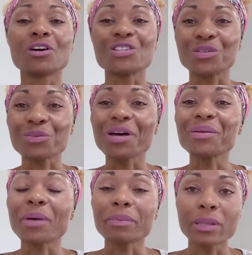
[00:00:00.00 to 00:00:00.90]
are
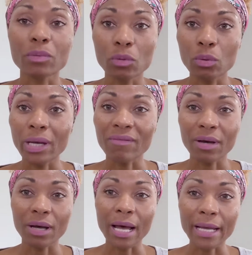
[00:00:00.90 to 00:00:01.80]
surrounded by people who have
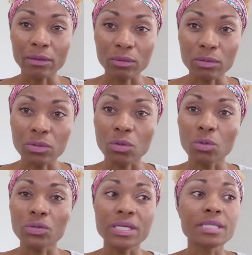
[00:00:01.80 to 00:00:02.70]
idols,
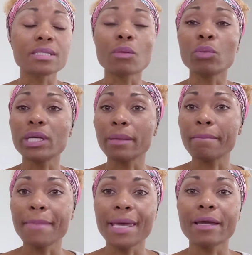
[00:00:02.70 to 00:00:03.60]
or things that we
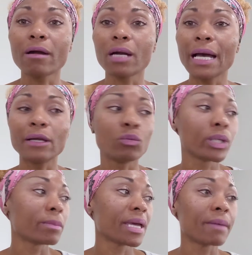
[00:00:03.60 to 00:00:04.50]
can make our idol.
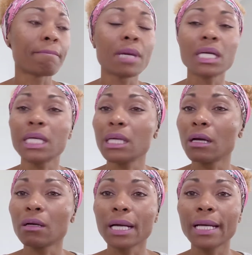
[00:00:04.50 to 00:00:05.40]
We can make money
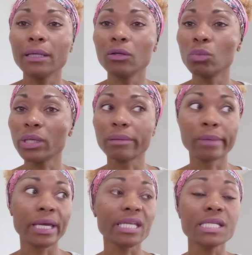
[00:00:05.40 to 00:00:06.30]
our idol. We
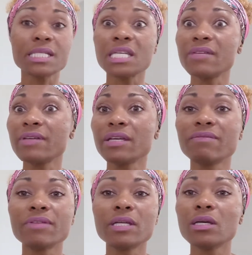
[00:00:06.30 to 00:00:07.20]
can make
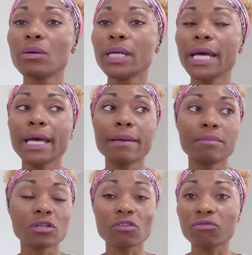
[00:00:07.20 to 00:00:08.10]
TV, video
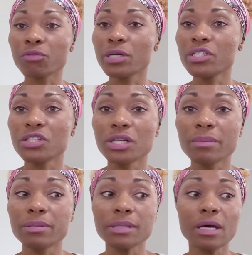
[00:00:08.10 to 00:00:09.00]
games, our
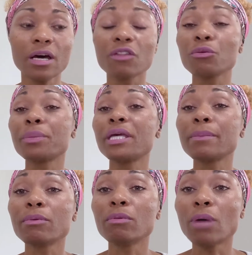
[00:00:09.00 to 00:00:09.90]
friendships, other
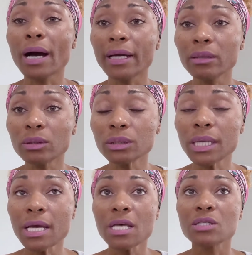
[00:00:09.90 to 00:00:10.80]
people idols.
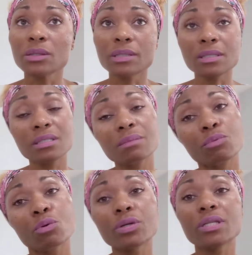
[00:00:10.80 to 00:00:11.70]
So this is
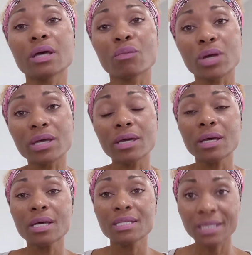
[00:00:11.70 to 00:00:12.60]
important that we
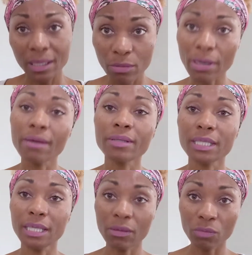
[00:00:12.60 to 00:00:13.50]
stay
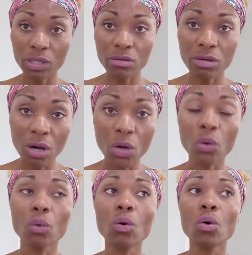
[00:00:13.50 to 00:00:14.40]
grounded and we
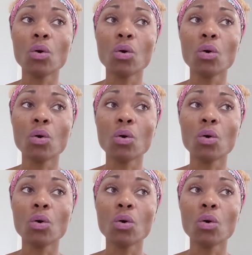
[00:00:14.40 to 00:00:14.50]
know